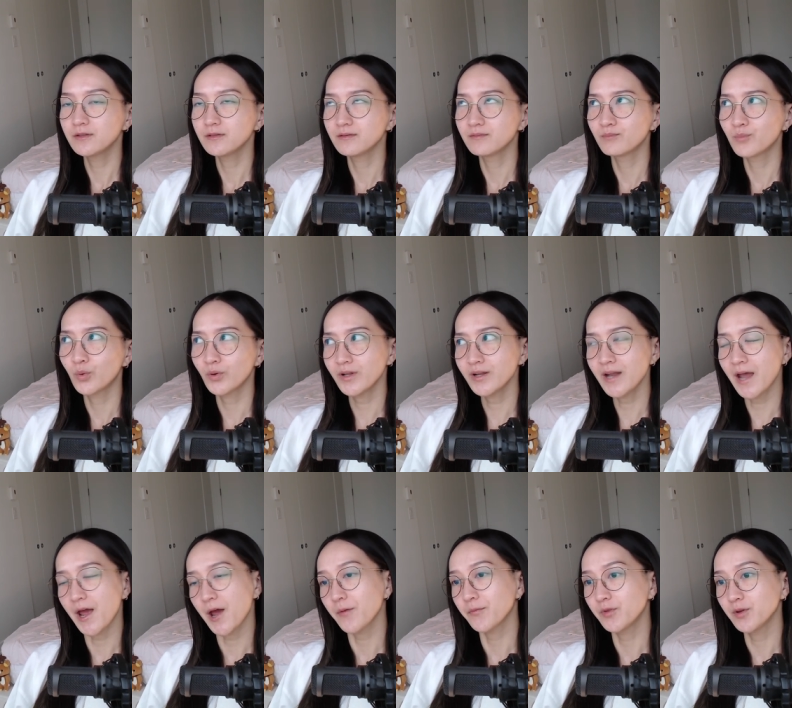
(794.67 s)
more than
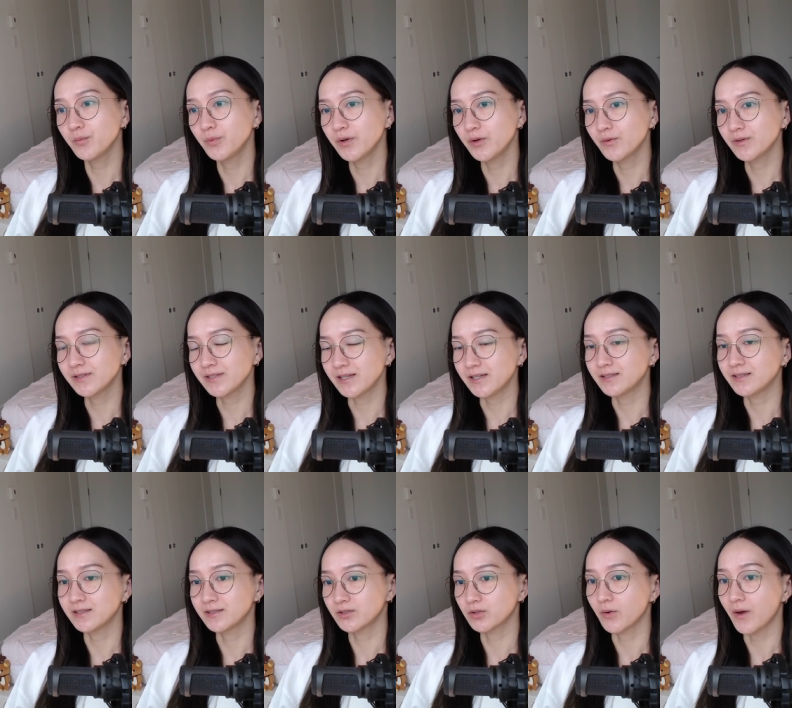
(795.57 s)
half the brie was
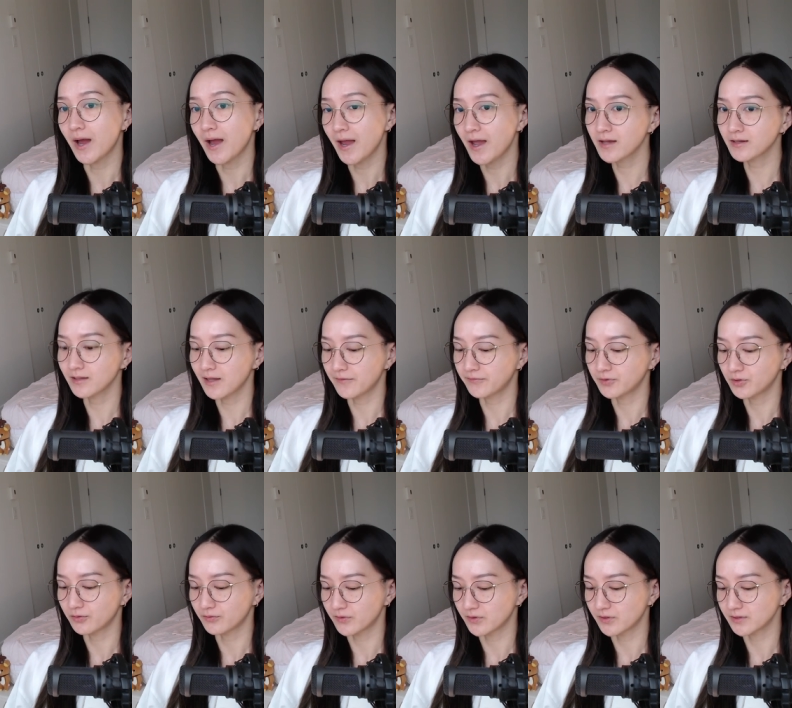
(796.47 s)
eaten, so I had
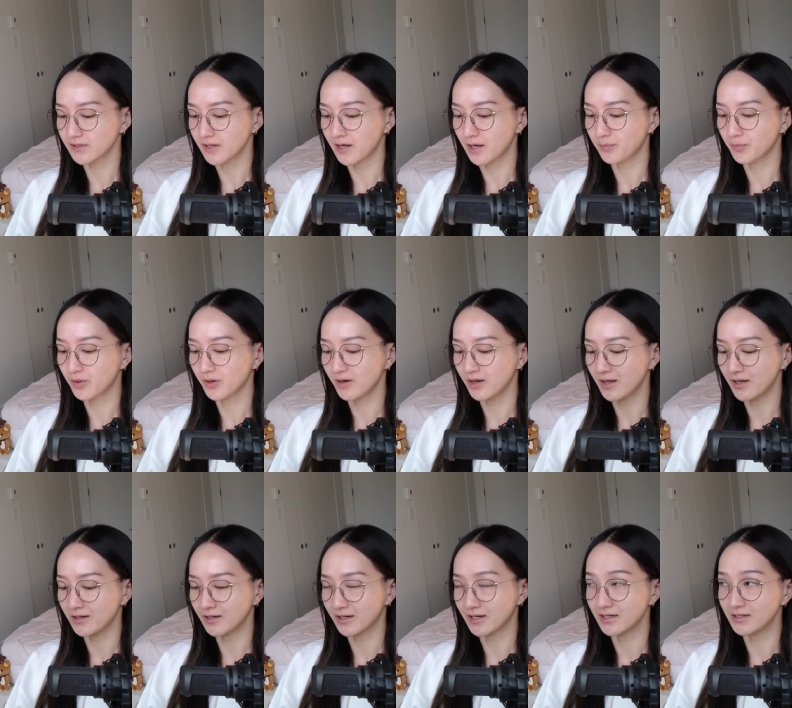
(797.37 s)
leftovers and I put it in
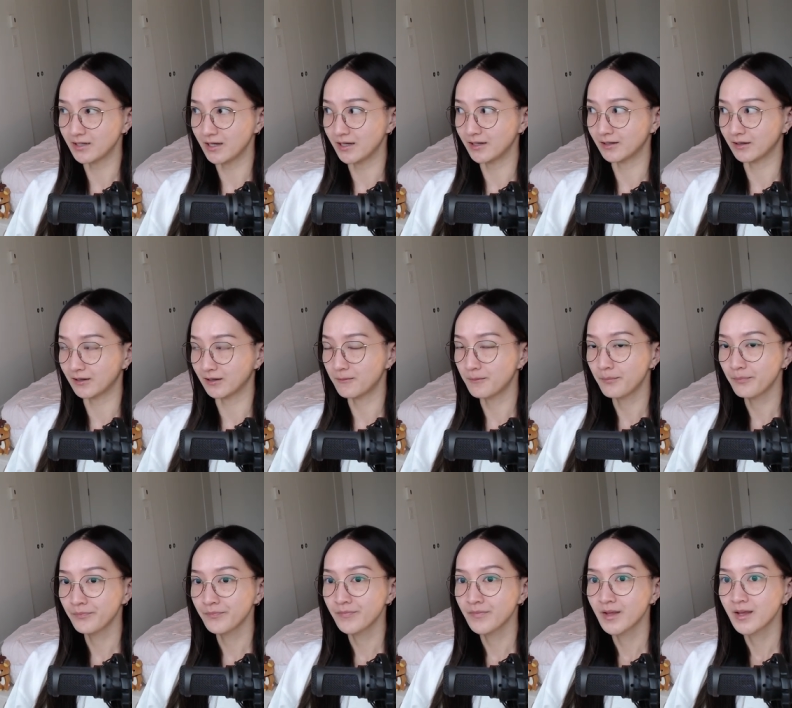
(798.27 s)
a container,
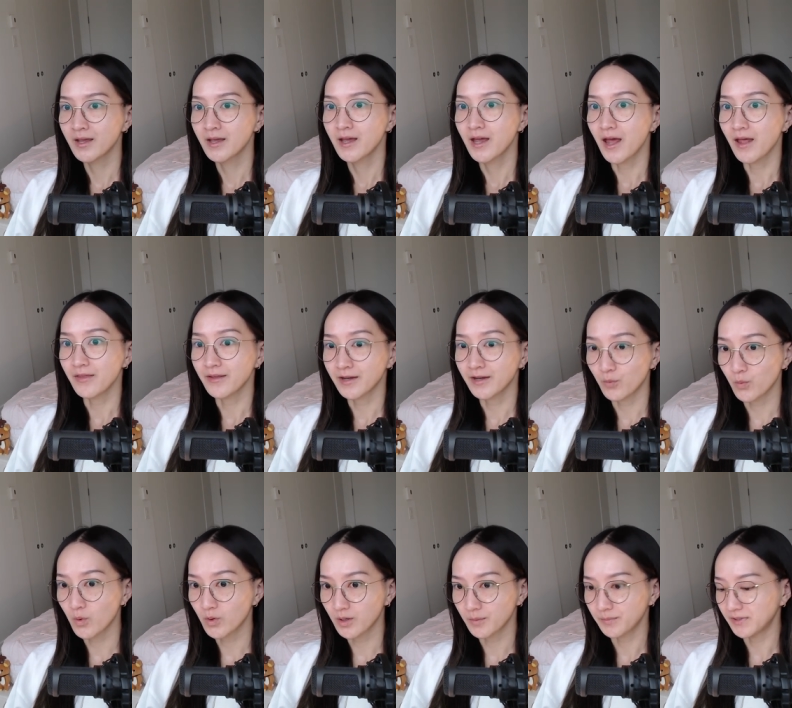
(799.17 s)
and then I
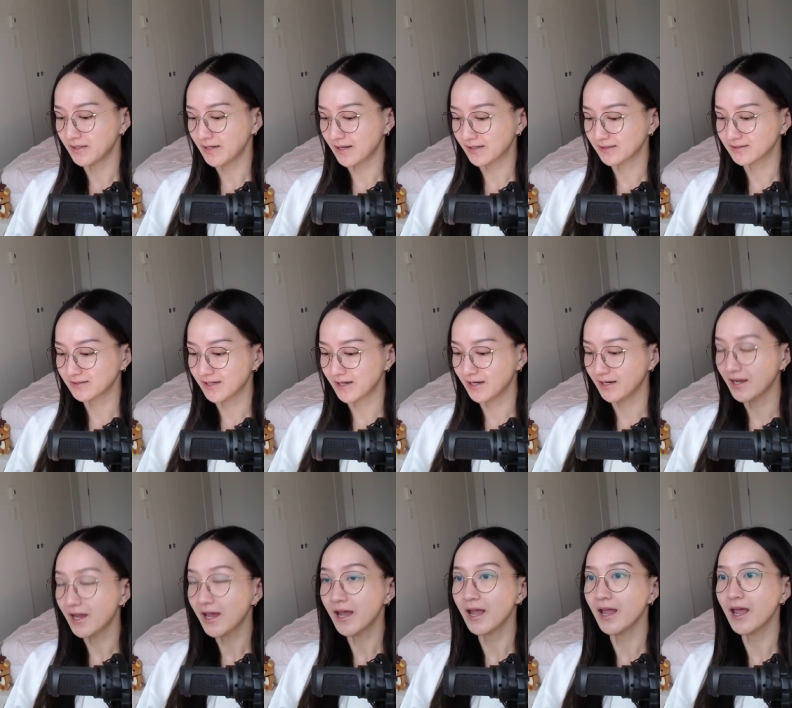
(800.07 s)
woke up the next day
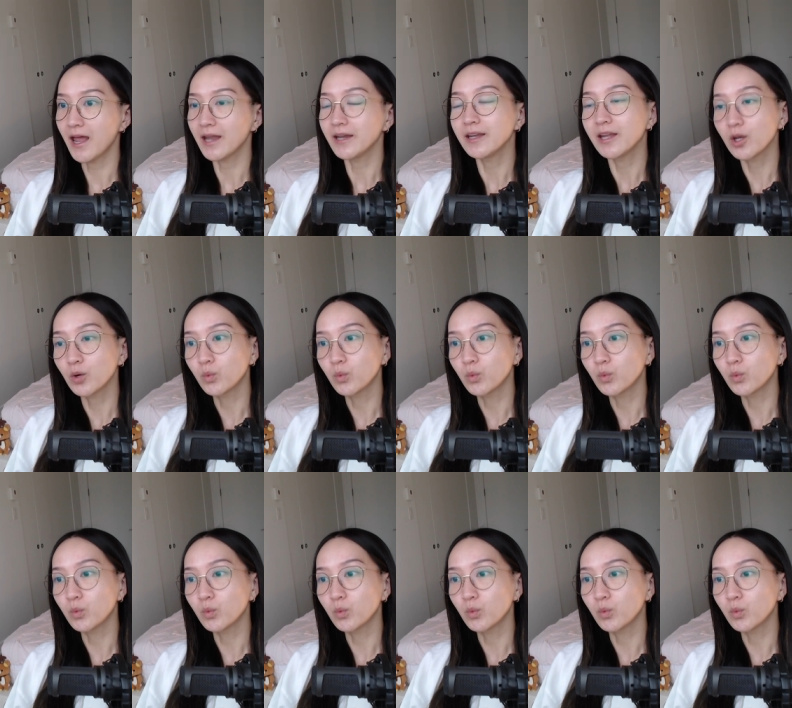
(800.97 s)
and it